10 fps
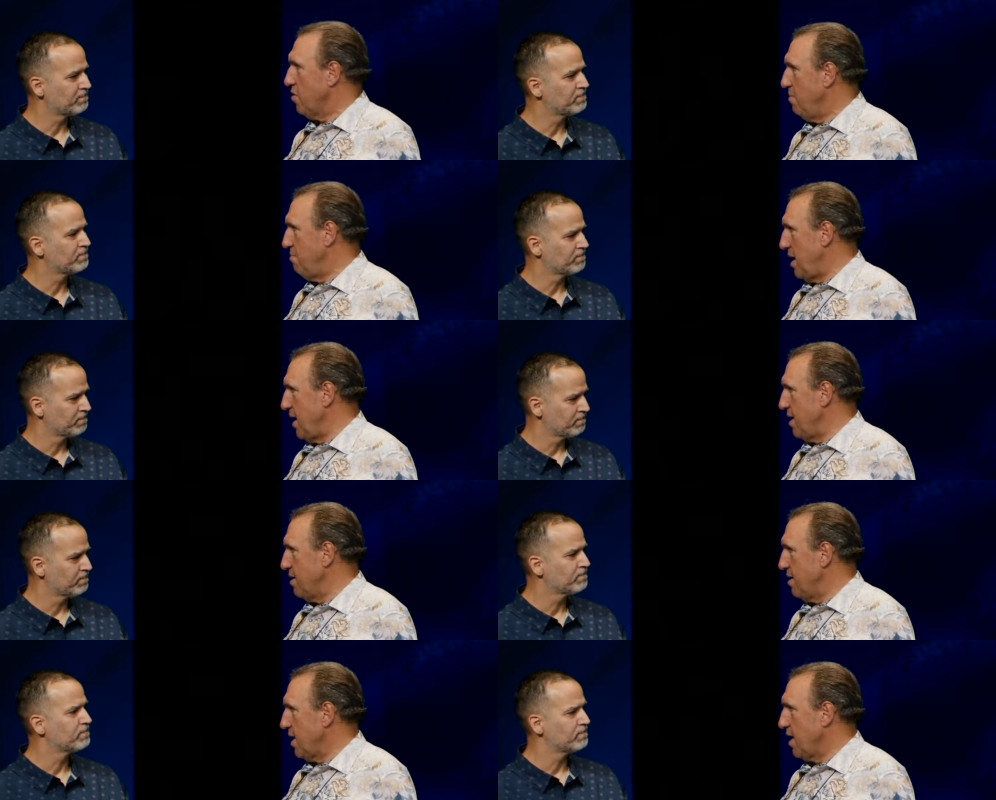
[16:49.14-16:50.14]
Speaker 1: combined
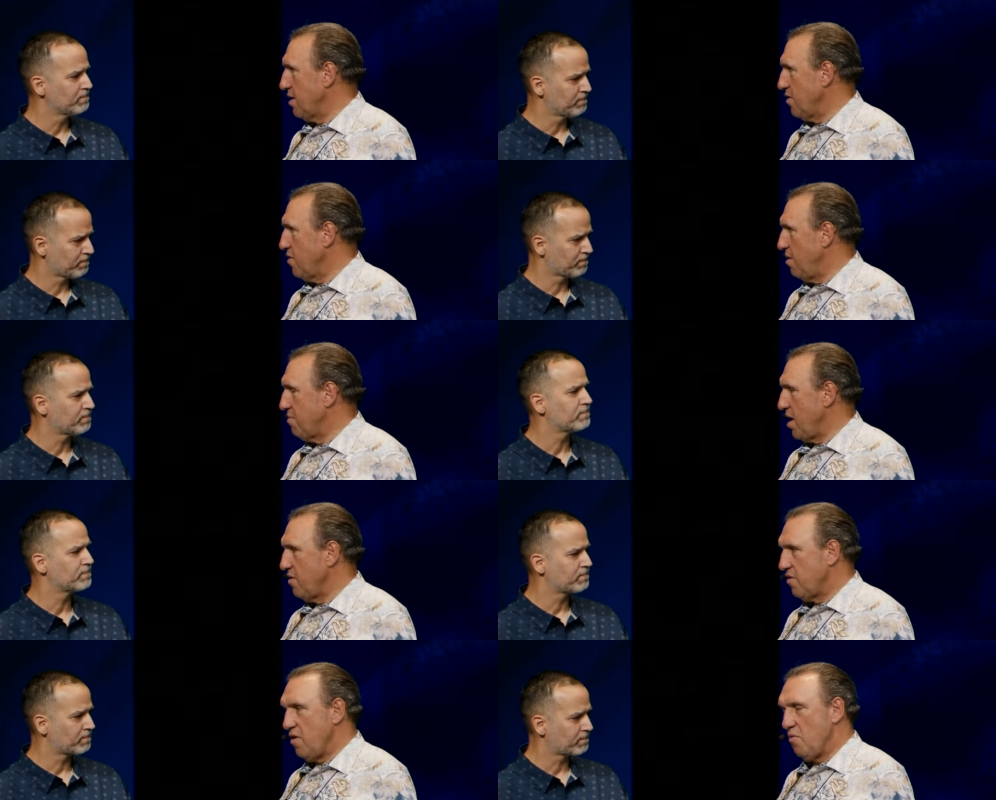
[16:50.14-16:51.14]
that get the job done.
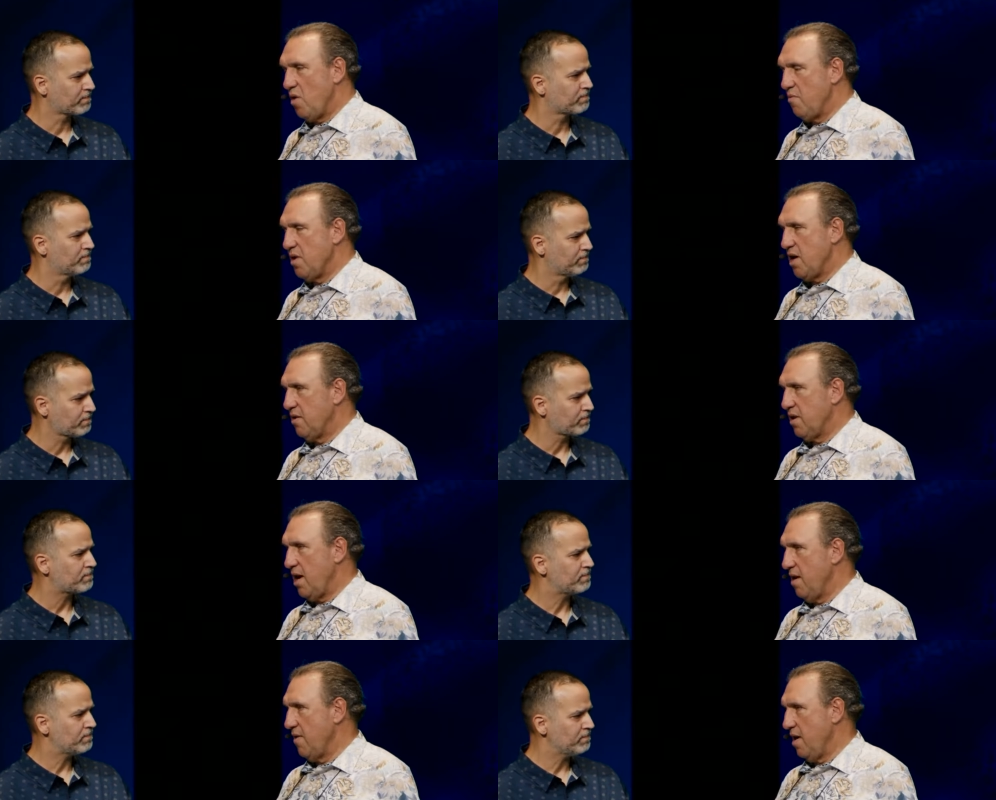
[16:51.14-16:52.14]
It's not one without the
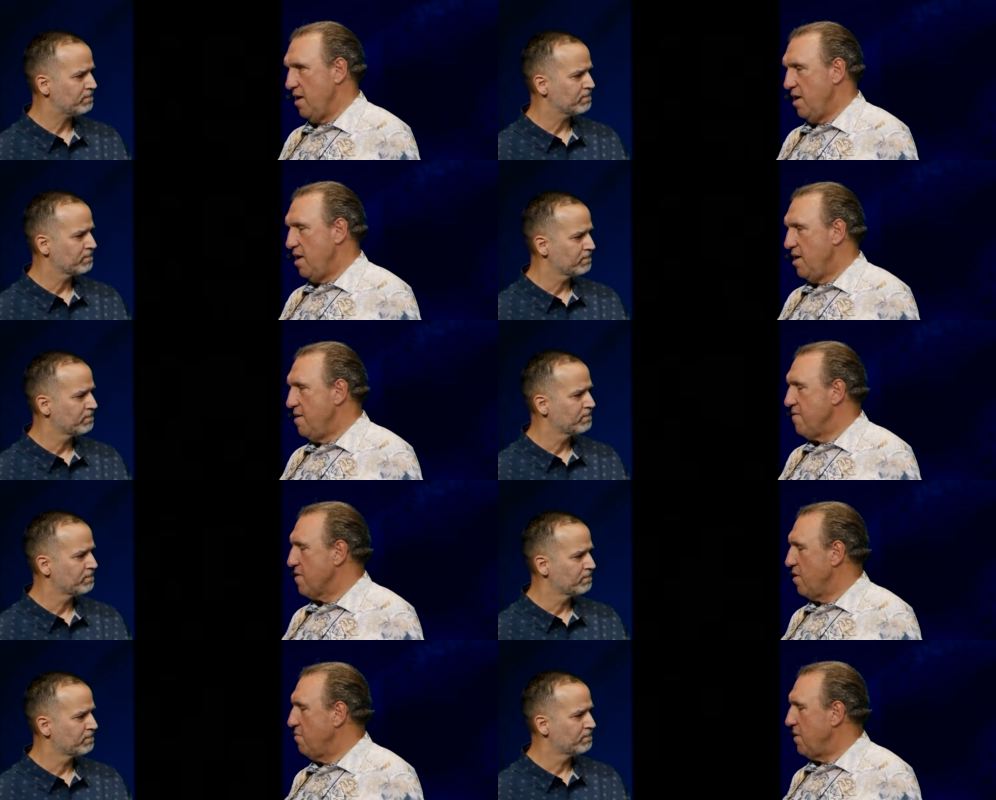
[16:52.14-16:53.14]
other.
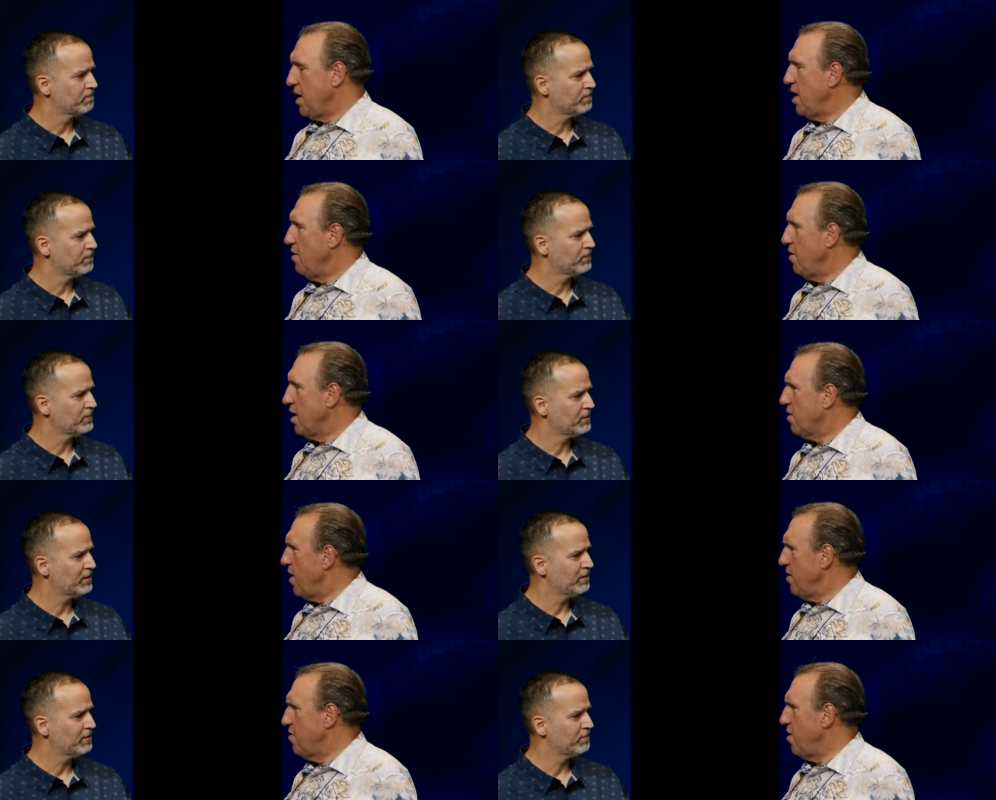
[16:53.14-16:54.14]
So, but anyway,
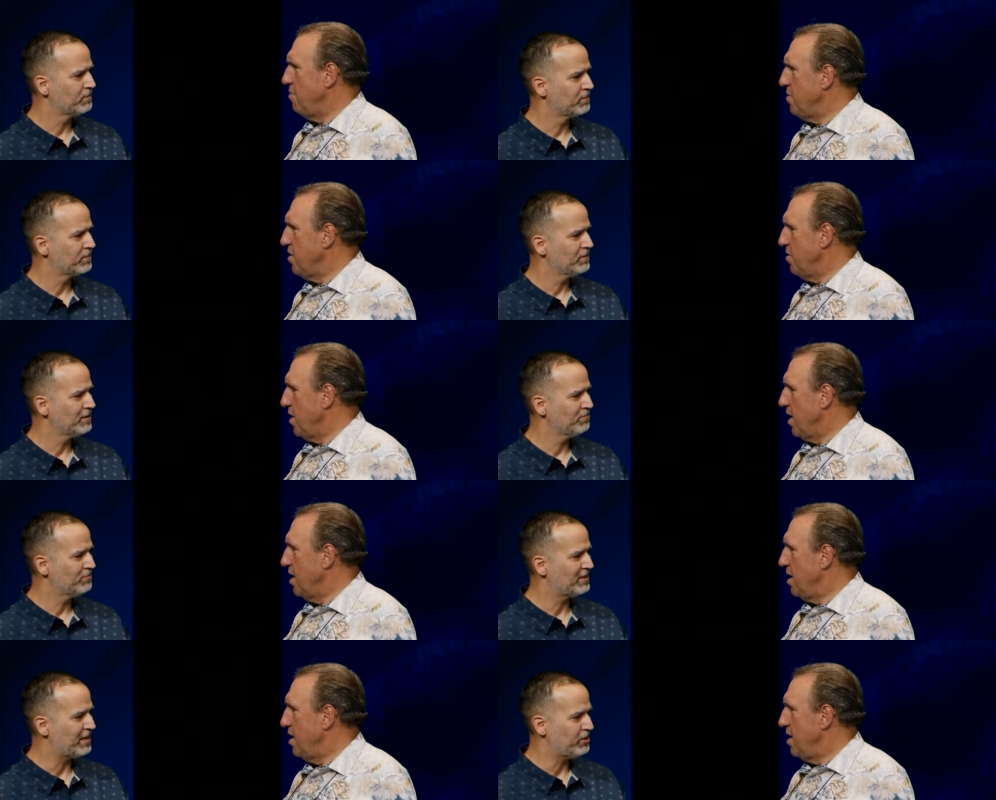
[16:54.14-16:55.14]
great job you're doing.
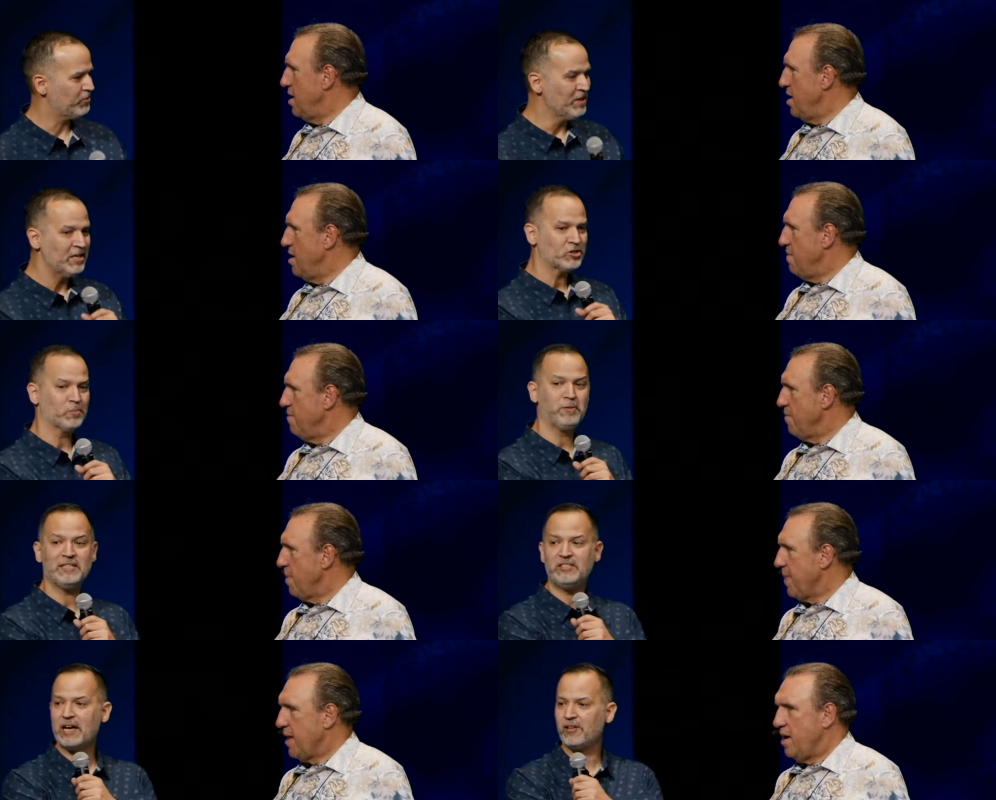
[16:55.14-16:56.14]
Speaker 2: Thank you. So
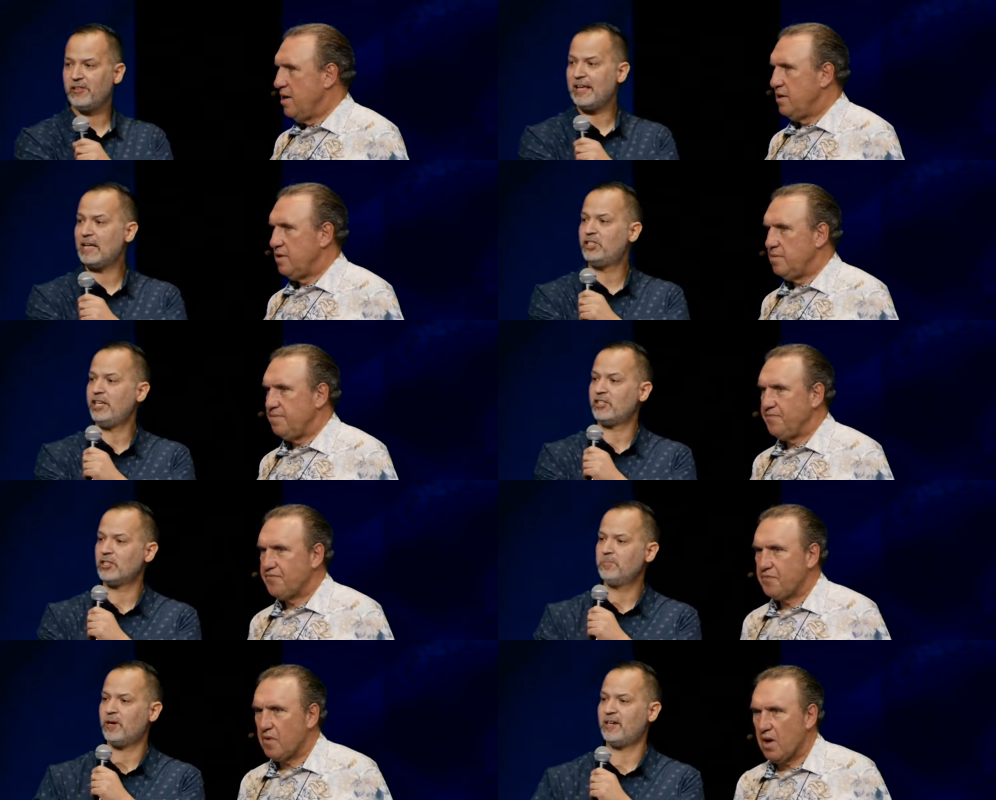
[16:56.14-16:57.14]
please download the at
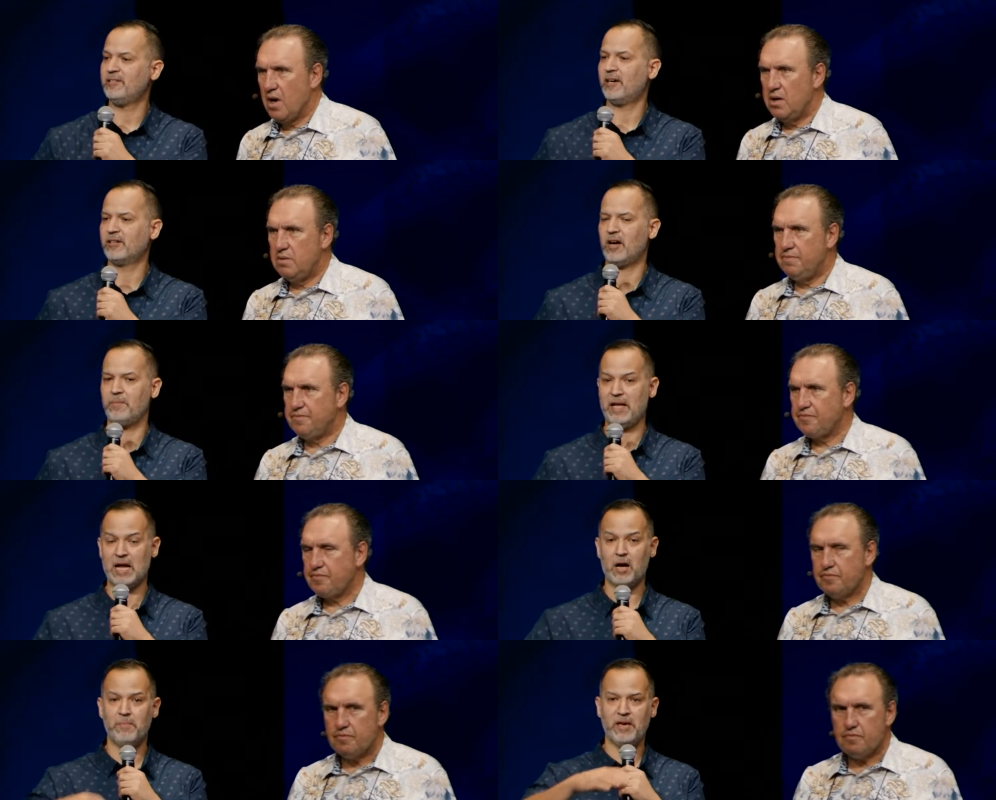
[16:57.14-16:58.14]
jesuspod.com, and
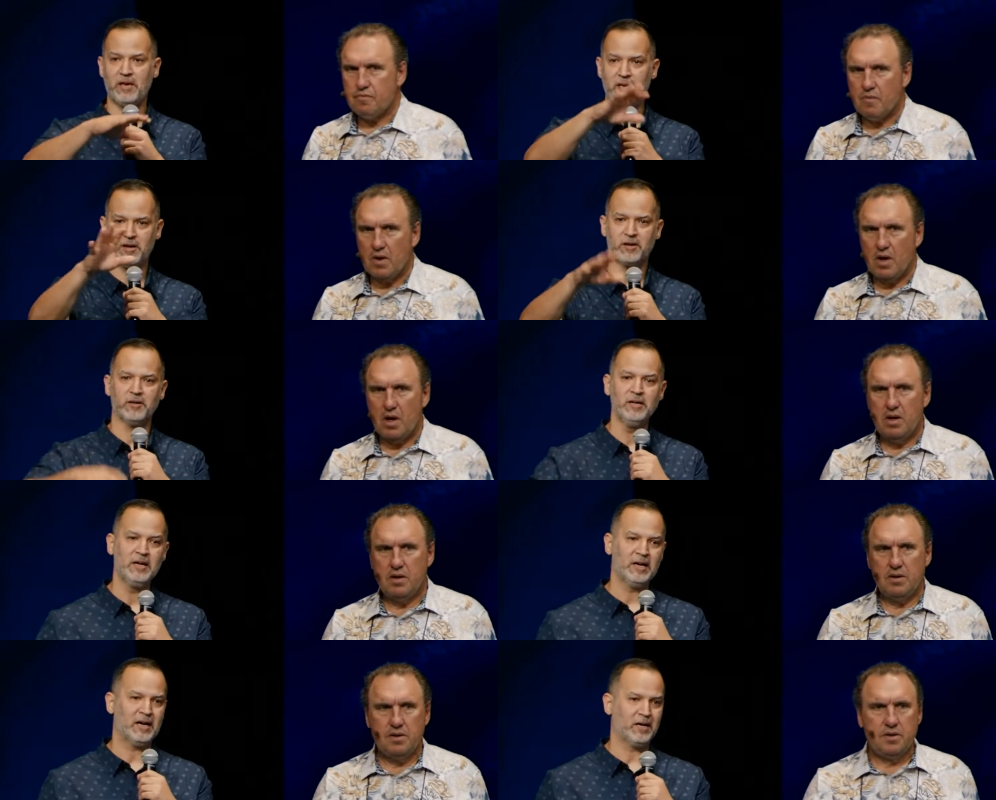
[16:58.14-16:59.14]
I'll be here
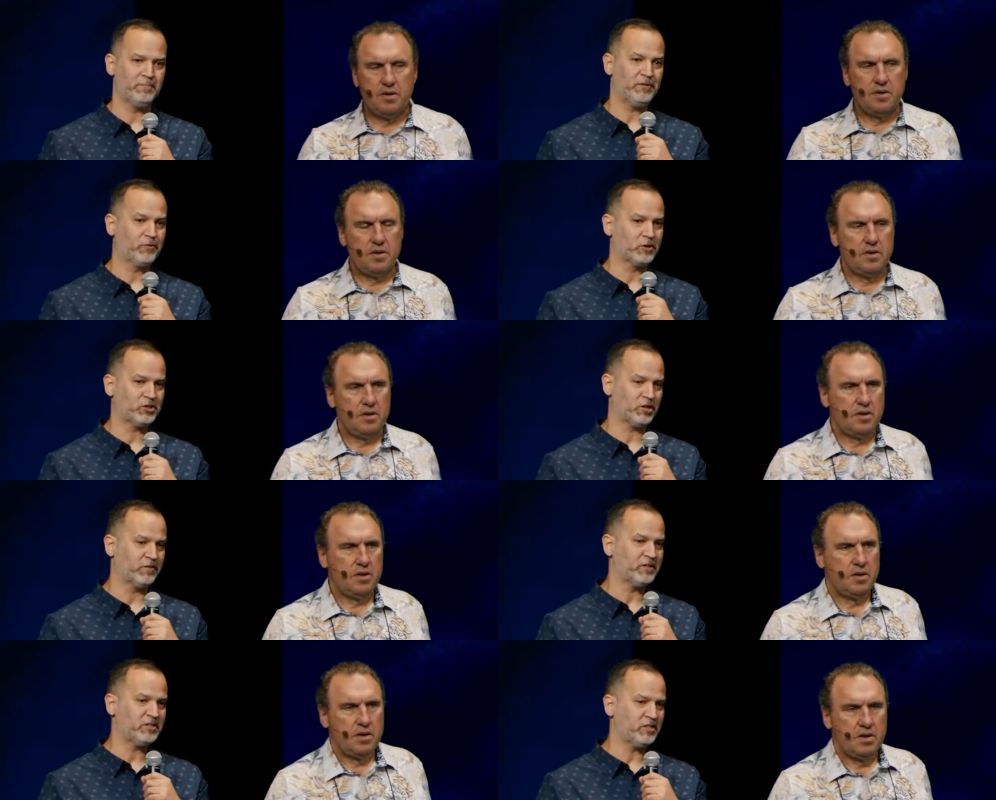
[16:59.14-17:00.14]
uh, before
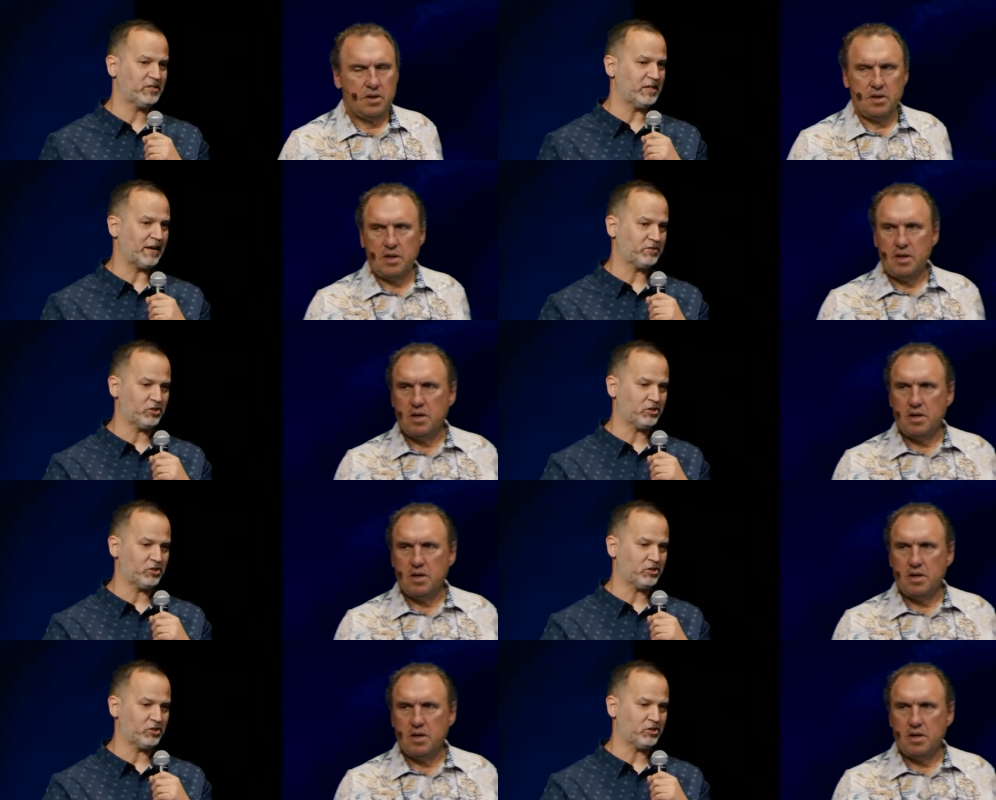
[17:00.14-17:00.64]
services and after